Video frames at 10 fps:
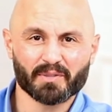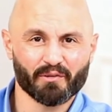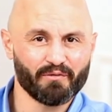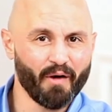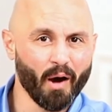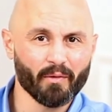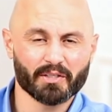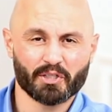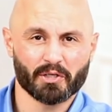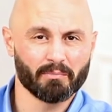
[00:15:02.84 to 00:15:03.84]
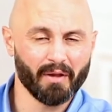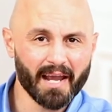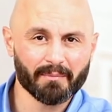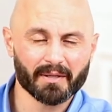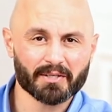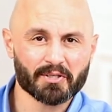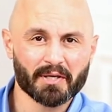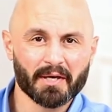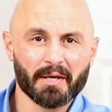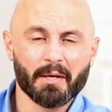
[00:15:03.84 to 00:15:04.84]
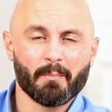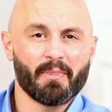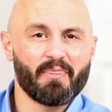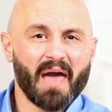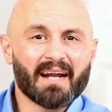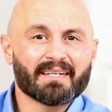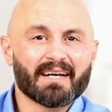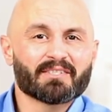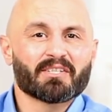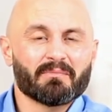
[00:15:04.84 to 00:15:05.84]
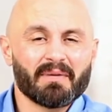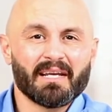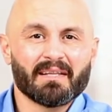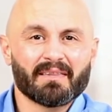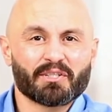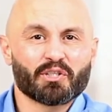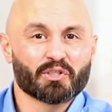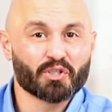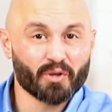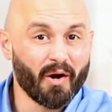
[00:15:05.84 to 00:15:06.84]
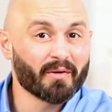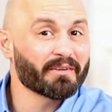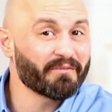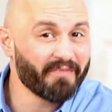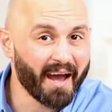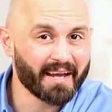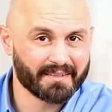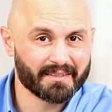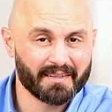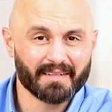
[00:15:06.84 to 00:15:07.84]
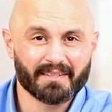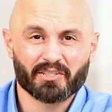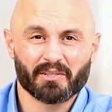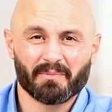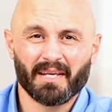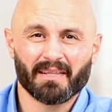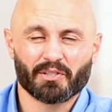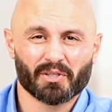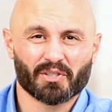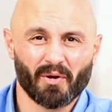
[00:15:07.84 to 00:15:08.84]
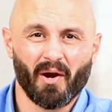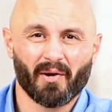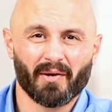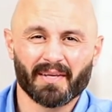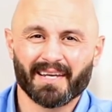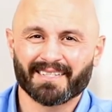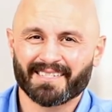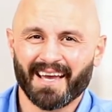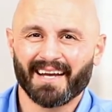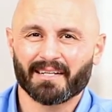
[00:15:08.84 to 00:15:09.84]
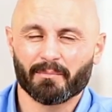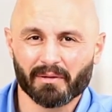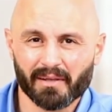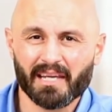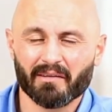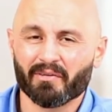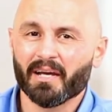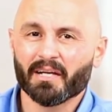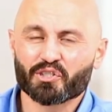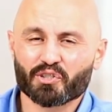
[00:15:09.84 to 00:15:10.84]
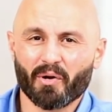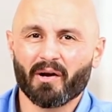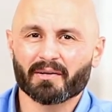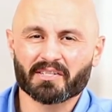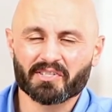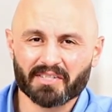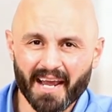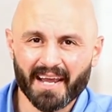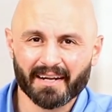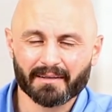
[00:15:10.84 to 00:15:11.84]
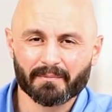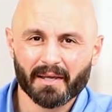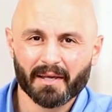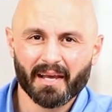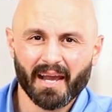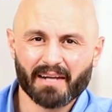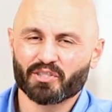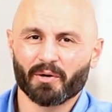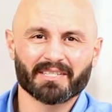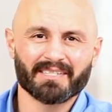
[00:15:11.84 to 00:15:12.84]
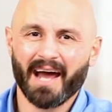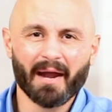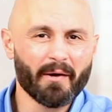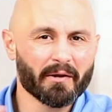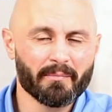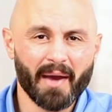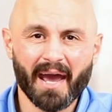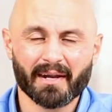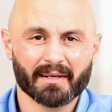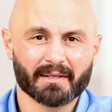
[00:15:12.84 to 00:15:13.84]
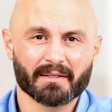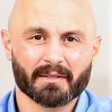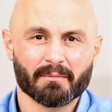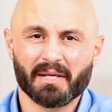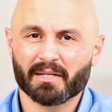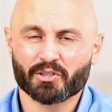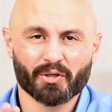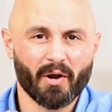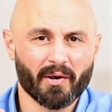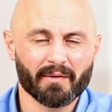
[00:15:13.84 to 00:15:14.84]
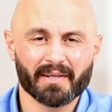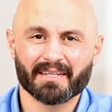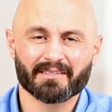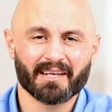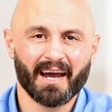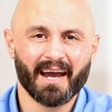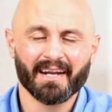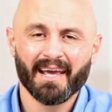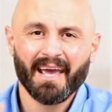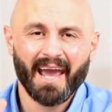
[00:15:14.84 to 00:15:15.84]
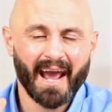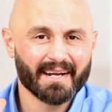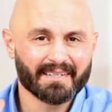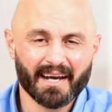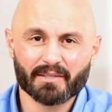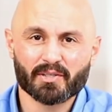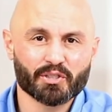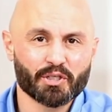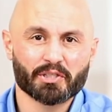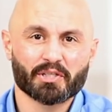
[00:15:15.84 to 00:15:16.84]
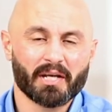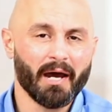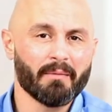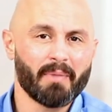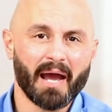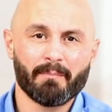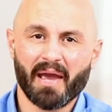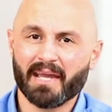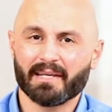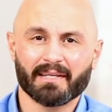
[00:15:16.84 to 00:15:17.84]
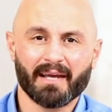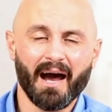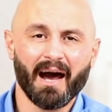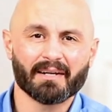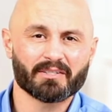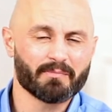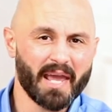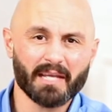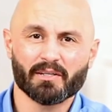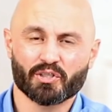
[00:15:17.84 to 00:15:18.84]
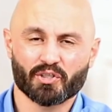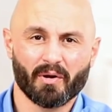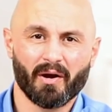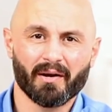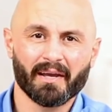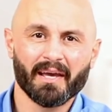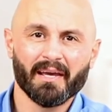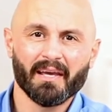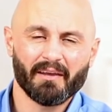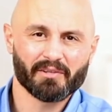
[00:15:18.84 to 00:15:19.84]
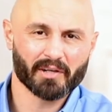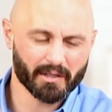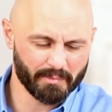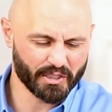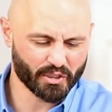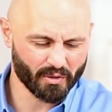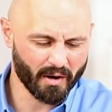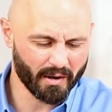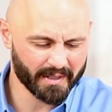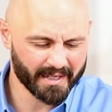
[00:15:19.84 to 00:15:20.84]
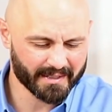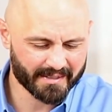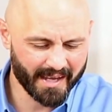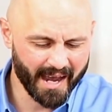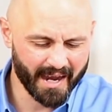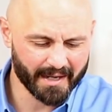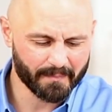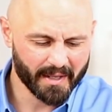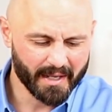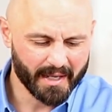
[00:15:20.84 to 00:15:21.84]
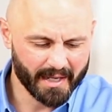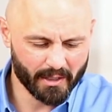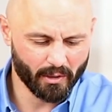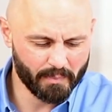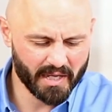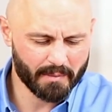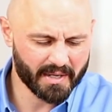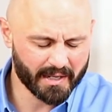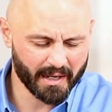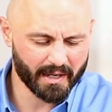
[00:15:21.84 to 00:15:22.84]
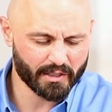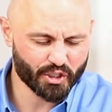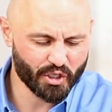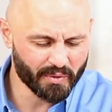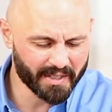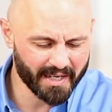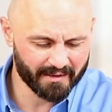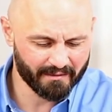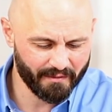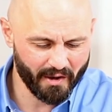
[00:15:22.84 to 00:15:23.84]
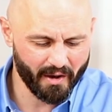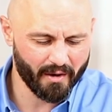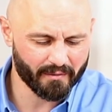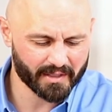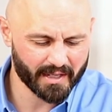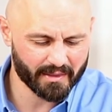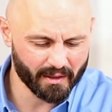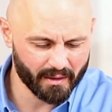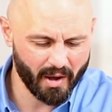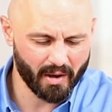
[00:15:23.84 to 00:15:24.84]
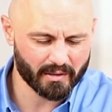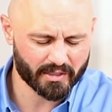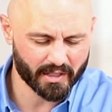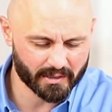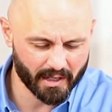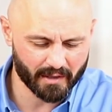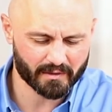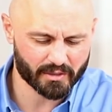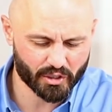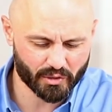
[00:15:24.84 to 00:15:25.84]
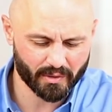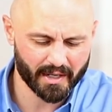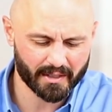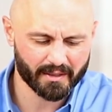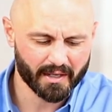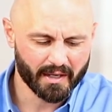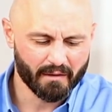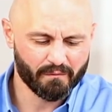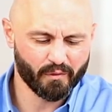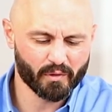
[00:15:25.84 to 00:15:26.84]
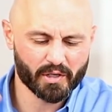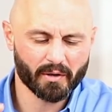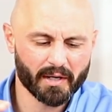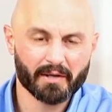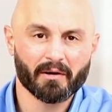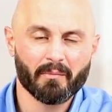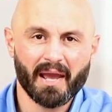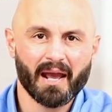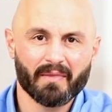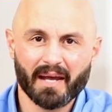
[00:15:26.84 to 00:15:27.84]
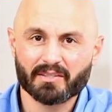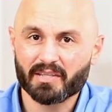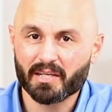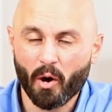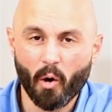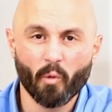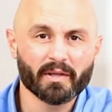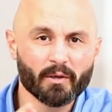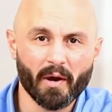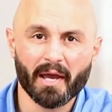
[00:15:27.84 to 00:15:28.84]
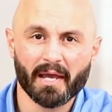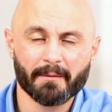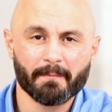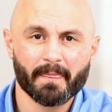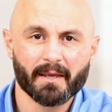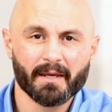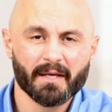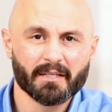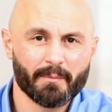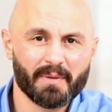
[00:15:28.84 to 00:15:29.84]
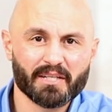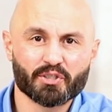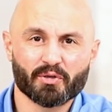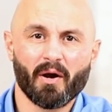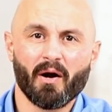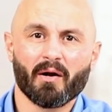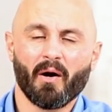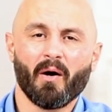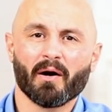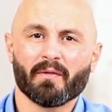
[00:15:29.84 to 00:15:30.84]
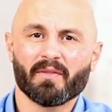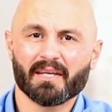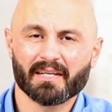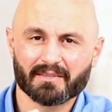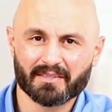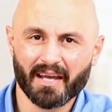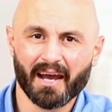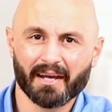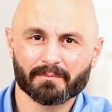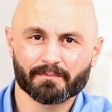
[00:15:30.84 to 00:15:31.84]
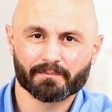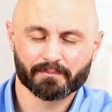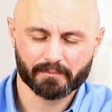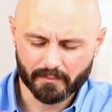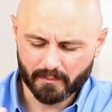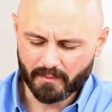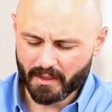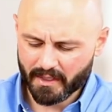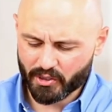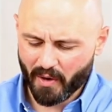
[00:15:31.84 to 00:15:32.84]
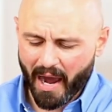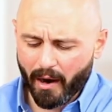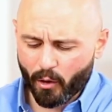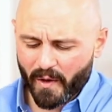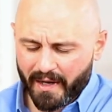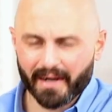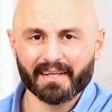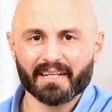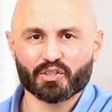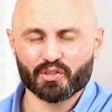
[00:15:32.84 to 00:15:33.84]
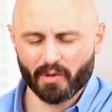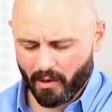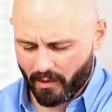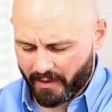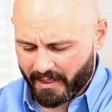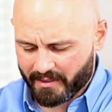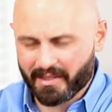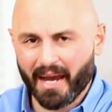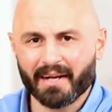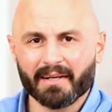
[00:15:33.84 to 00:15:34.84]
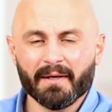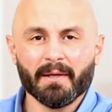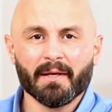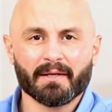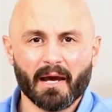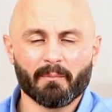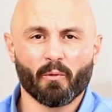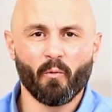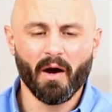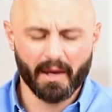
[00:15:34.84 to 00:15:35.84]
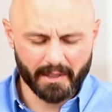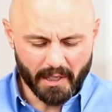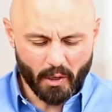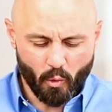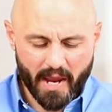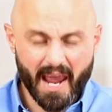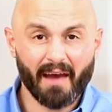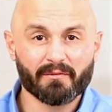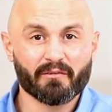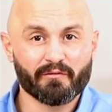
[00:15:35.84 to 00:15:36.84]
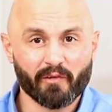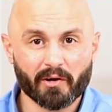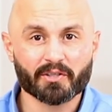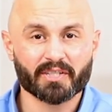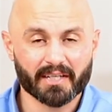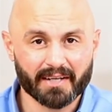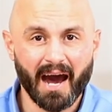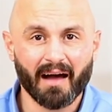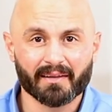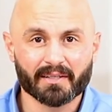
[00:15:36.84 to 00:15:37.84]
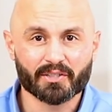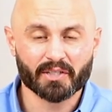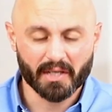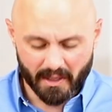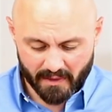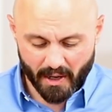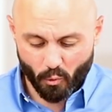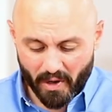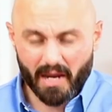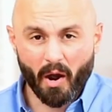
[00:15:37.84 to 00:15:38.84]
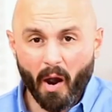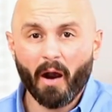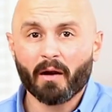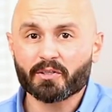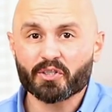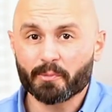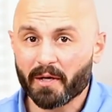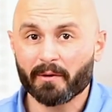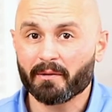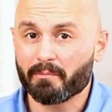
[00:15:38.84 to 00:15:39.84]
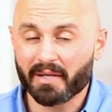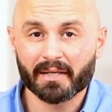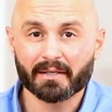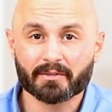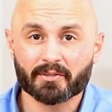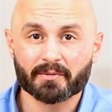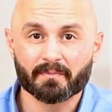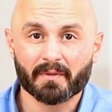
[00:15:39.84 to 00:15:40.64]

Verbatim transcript: you're faultless, you're blameless, but that doesn't mean that you're strong to fight. That doesn't mean that you're strong on the inside to believe, strong to stand. And so it's not automatic, being strong on the inside, and it doesn't just come by begging God to make you strong. If you're going to be strong on the inside, it'll be because you get involved in the laws that govern strength for your inner man. That's the only way to be strong on the inside. And so how are we going to get strong on the inside? Number one, we have to first acknowledge that we are spirit beings.